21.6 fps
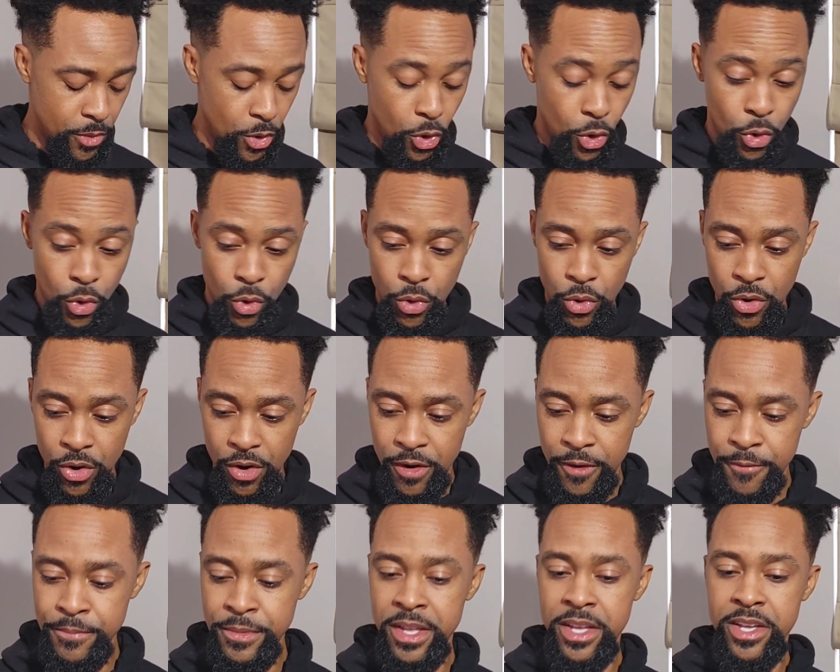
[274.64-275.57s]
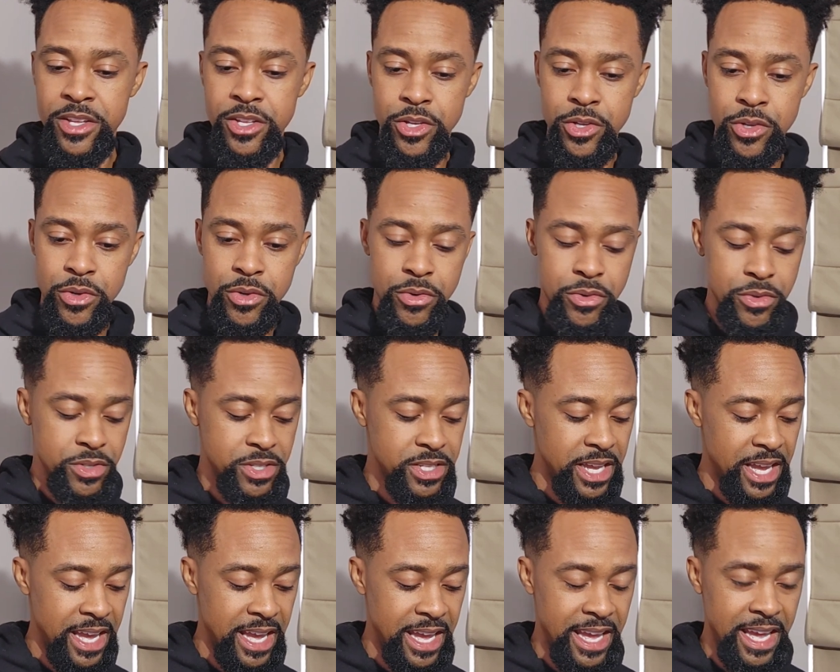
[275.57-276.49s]
or use
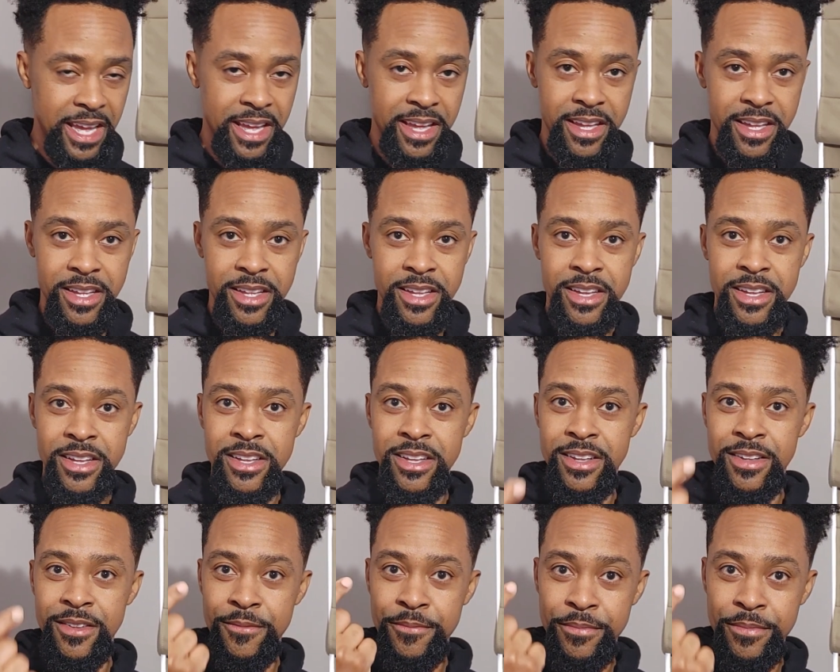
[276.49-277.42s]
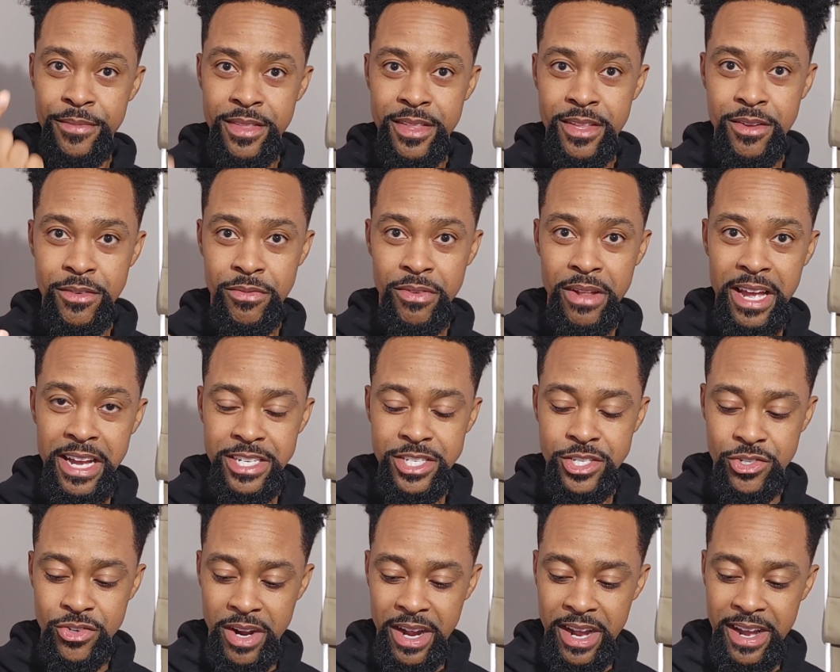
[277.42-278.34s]
a flash
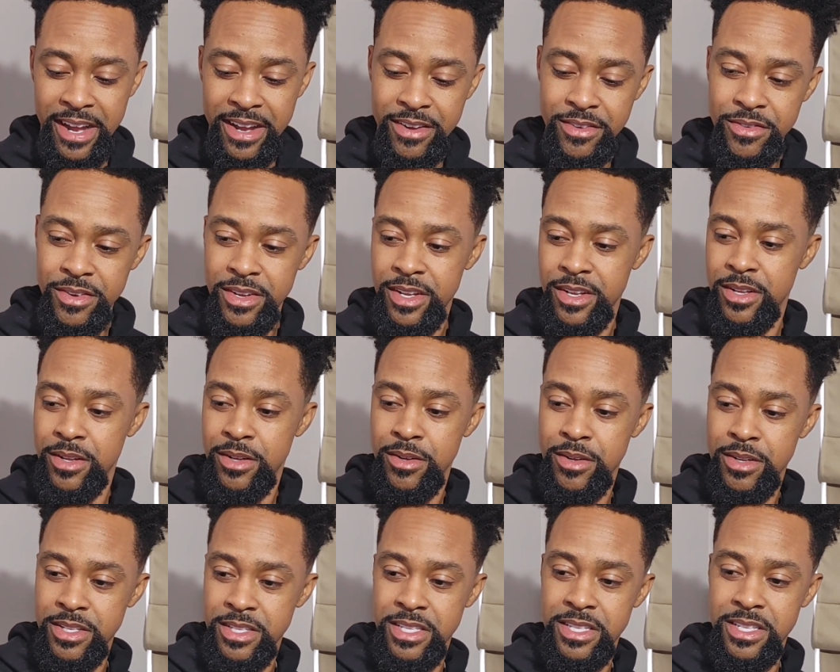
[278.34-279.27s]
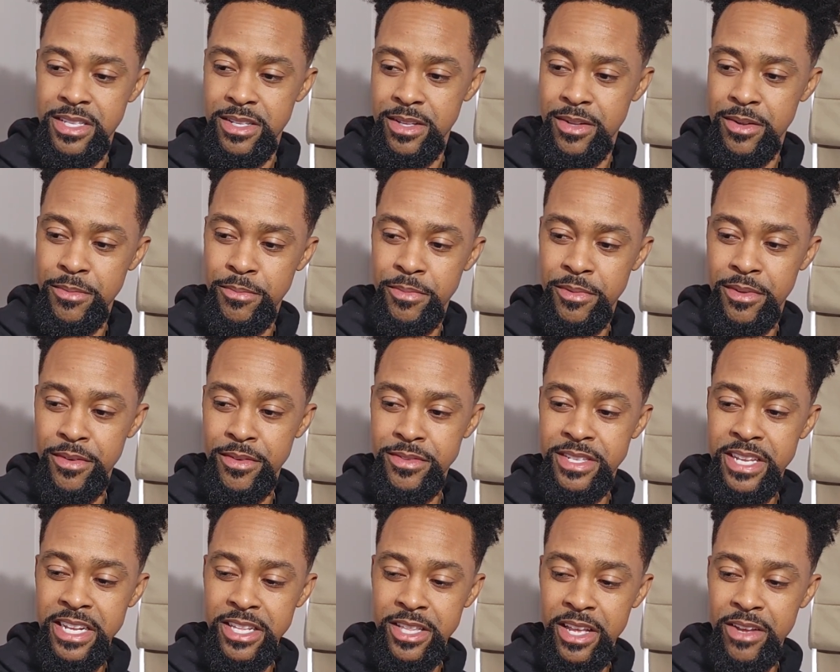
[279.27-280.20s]
drive,
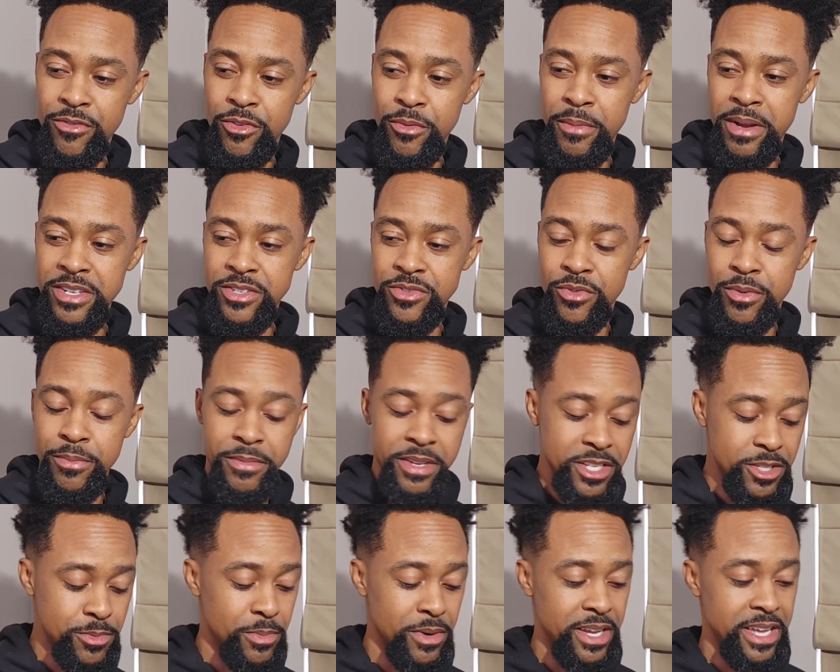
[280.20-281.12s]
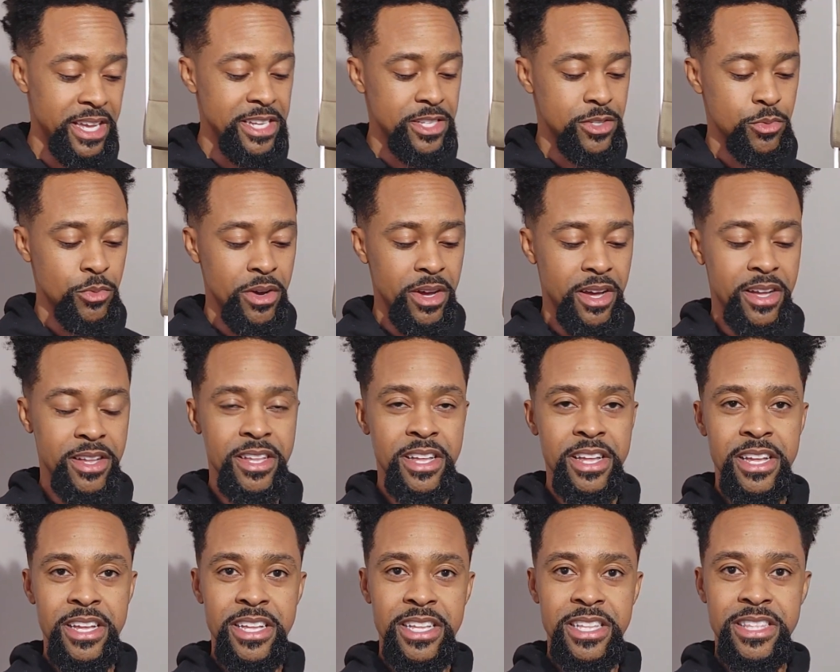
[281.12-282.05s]
take the information from this. But guess what?
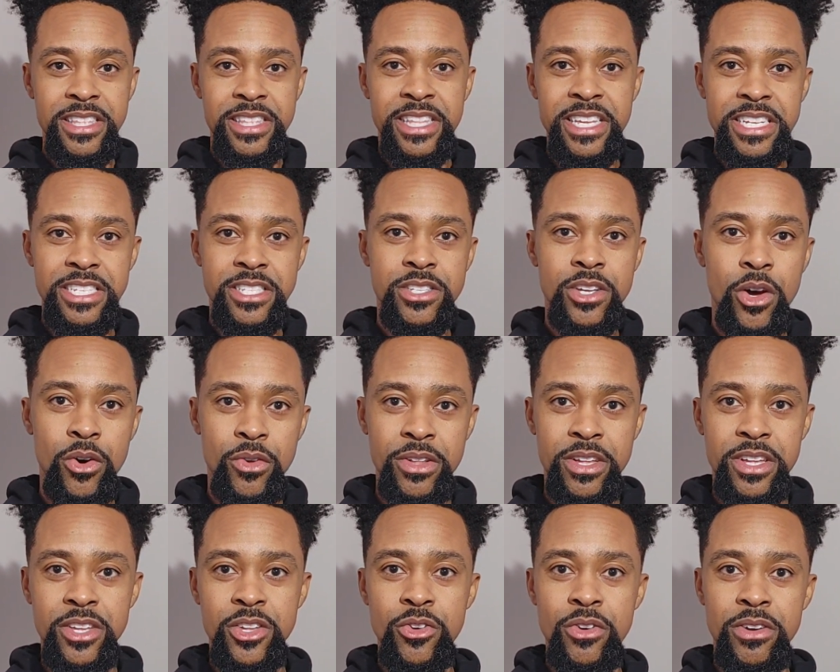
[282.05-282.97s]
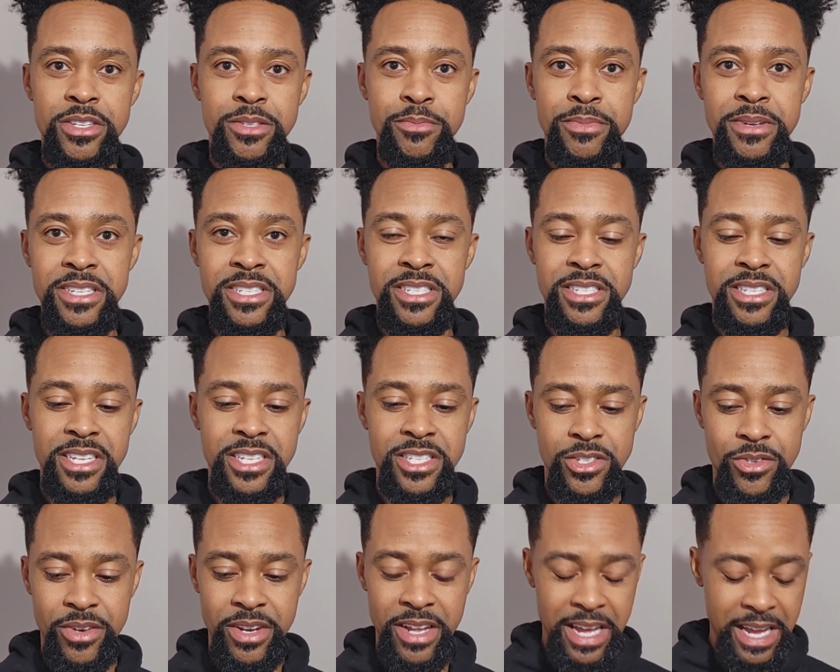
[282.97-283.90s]
This only USB-C,
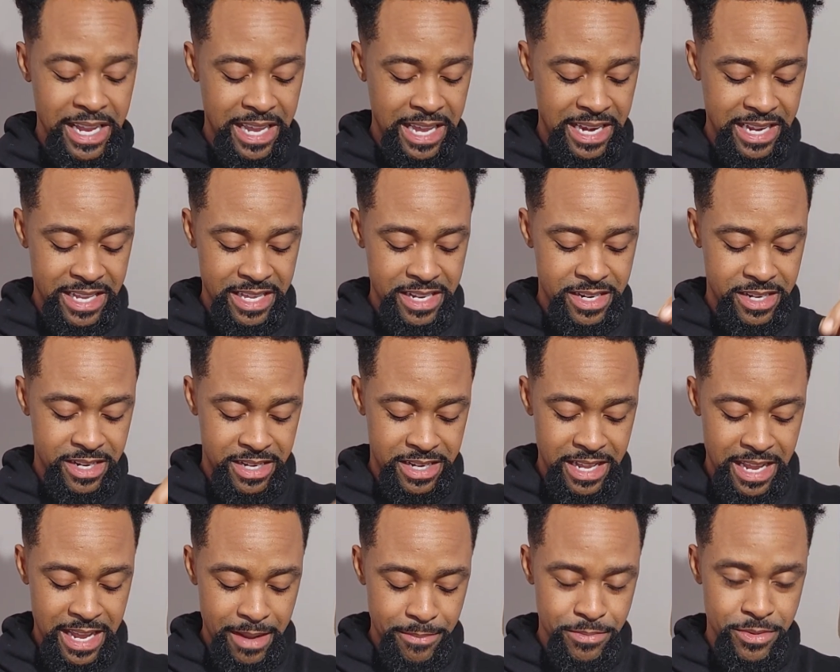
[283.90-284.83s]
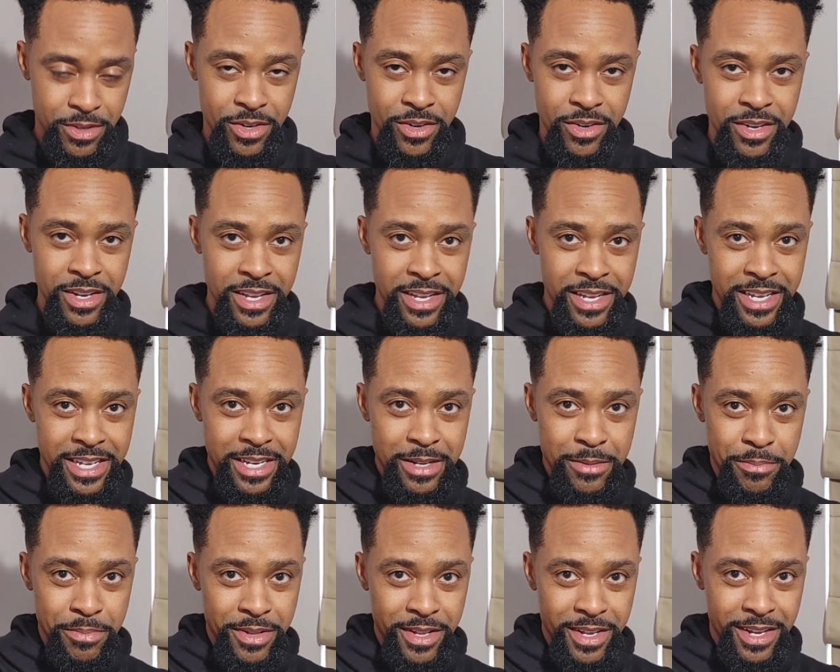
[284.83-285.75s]
so now I got to get an adapter and
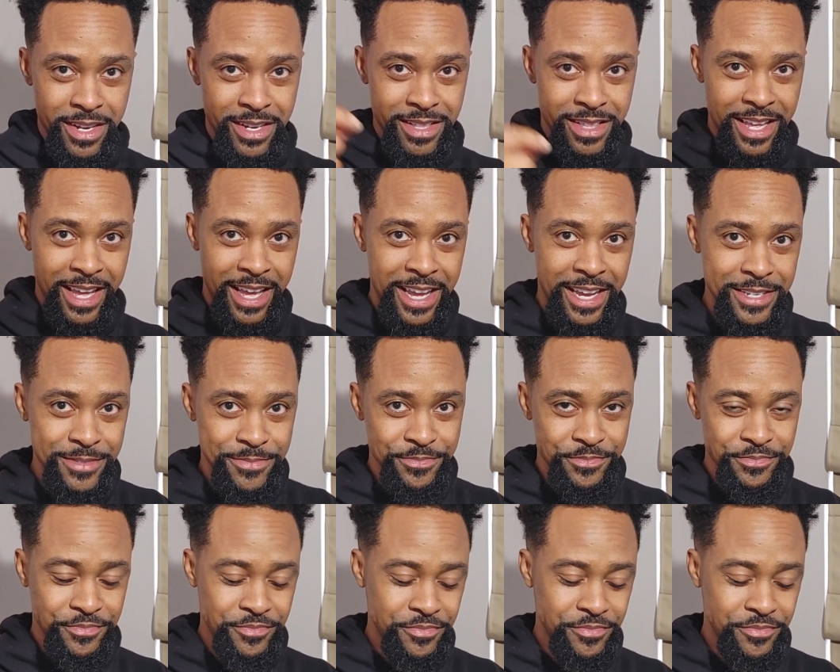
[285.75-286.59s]
then plug that